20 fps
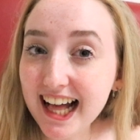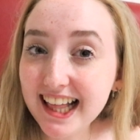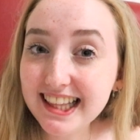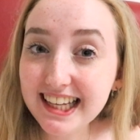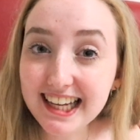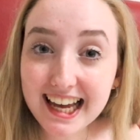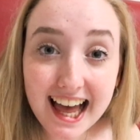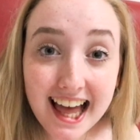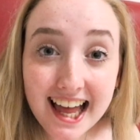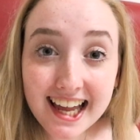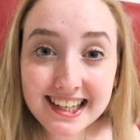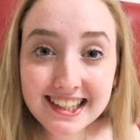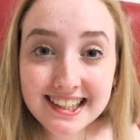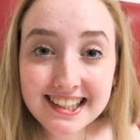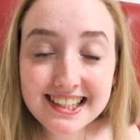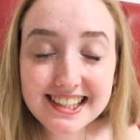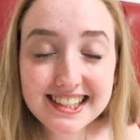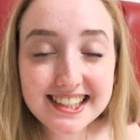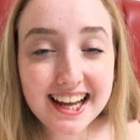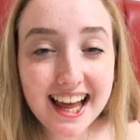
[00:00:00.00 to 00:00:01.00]
at the
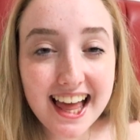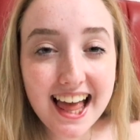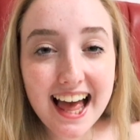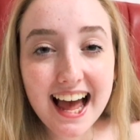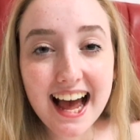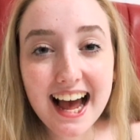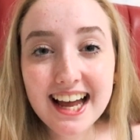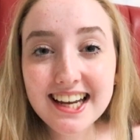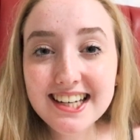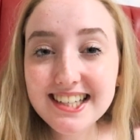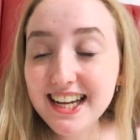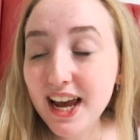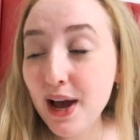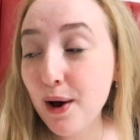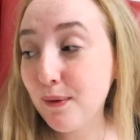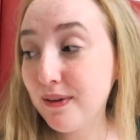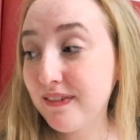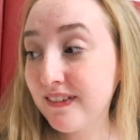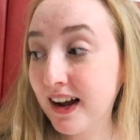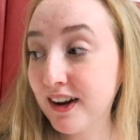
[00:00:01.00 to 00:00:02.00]
end. And
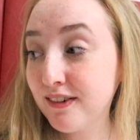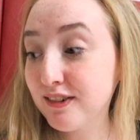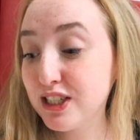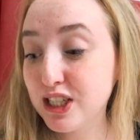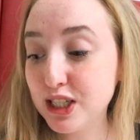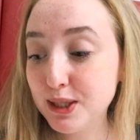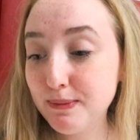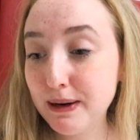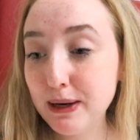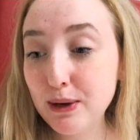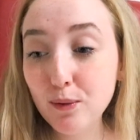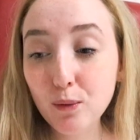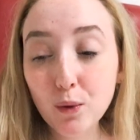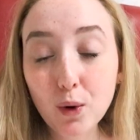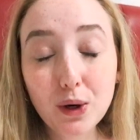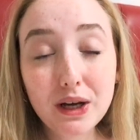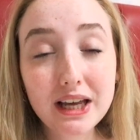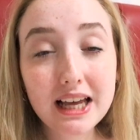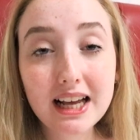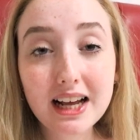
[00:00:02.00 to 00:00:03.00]
yeah, we've kind of just been
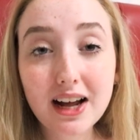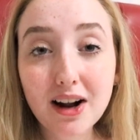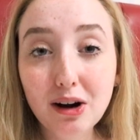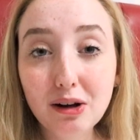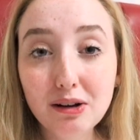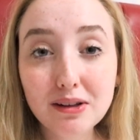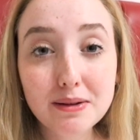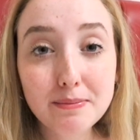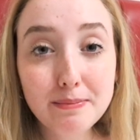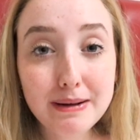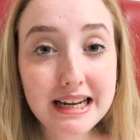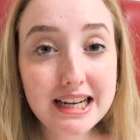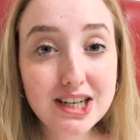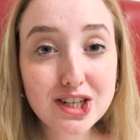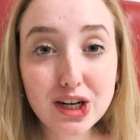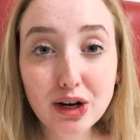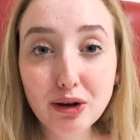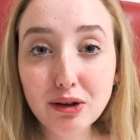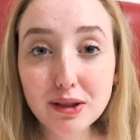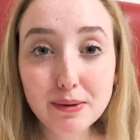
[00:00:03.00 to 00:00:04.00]
walking along the
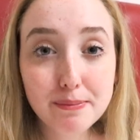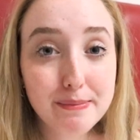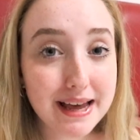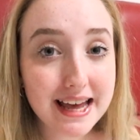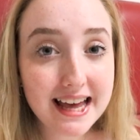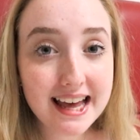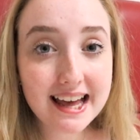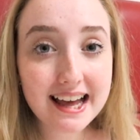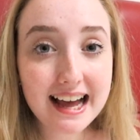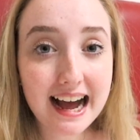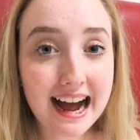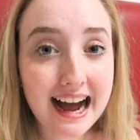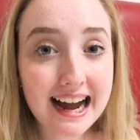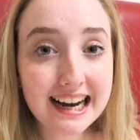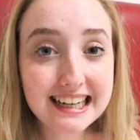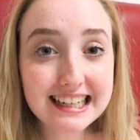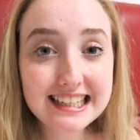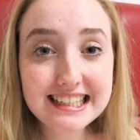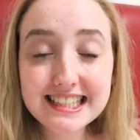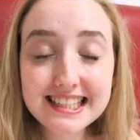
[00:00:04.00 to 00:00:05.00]
beach, along the pier,
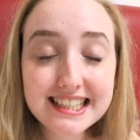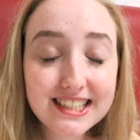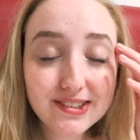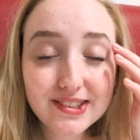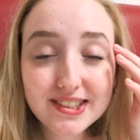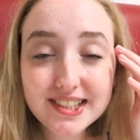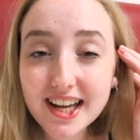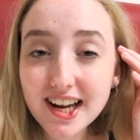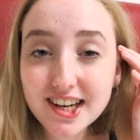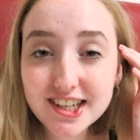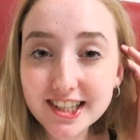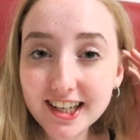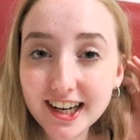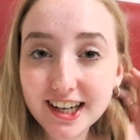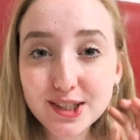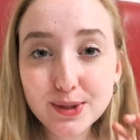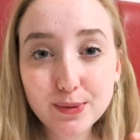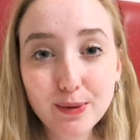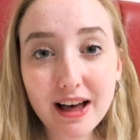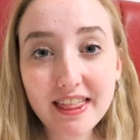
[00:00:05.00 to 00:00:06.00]
and it's still such
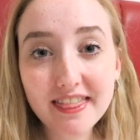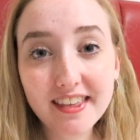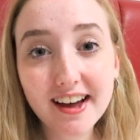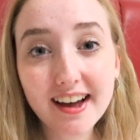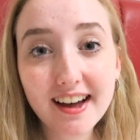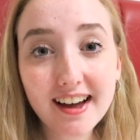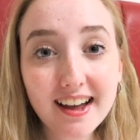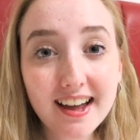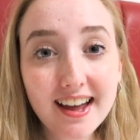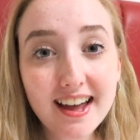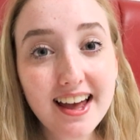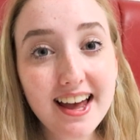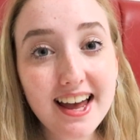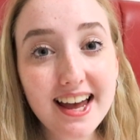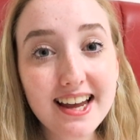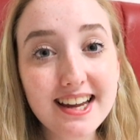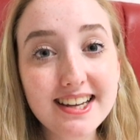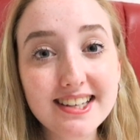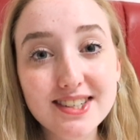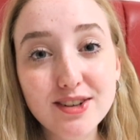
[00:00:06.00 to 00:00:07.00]
nice weather.
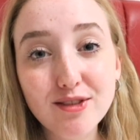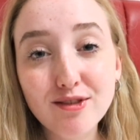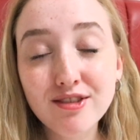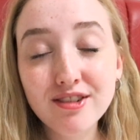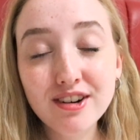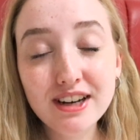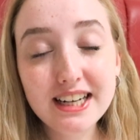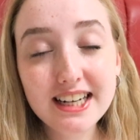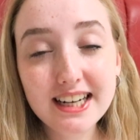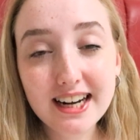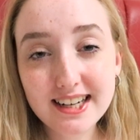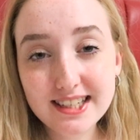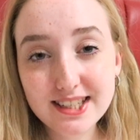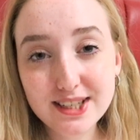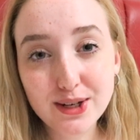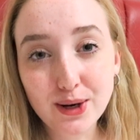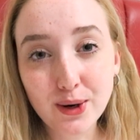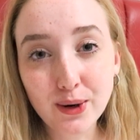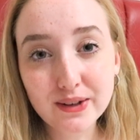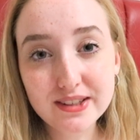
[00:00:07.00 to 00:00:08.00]
It's really nice
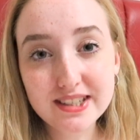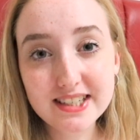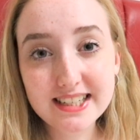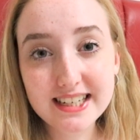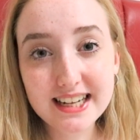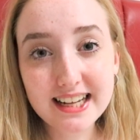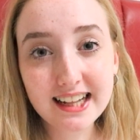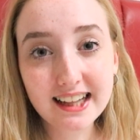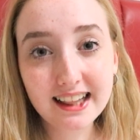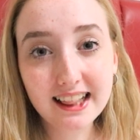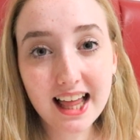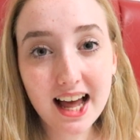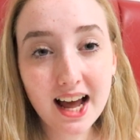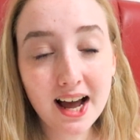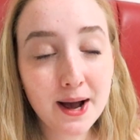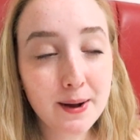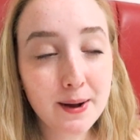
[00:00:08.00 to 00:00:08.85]
and hot still.